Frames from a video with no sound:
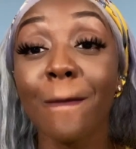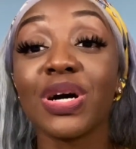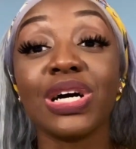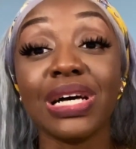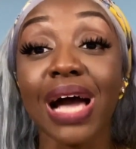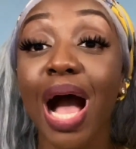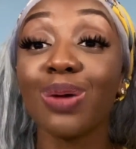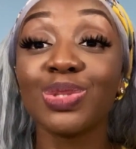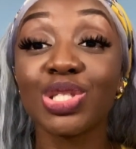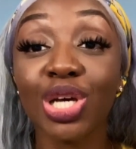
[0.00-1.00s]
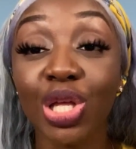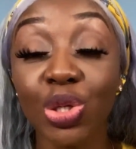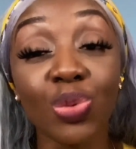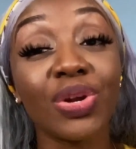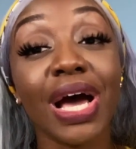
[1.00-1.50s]
But I'm just telling
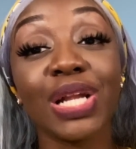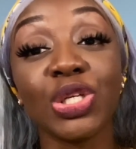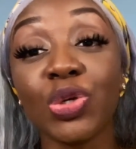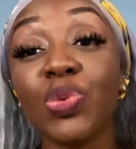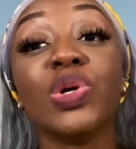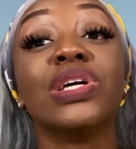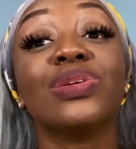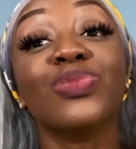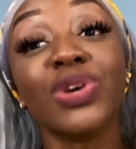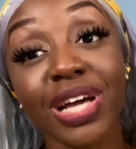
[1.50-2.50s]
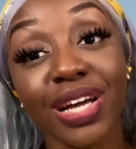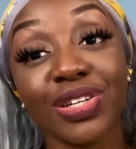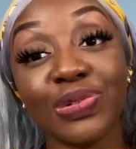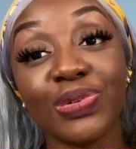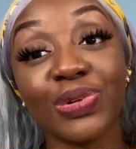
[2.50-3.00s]
you what I do with what I
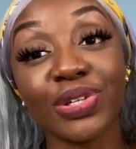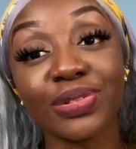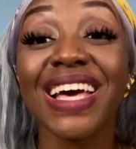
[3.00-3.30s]
could afford.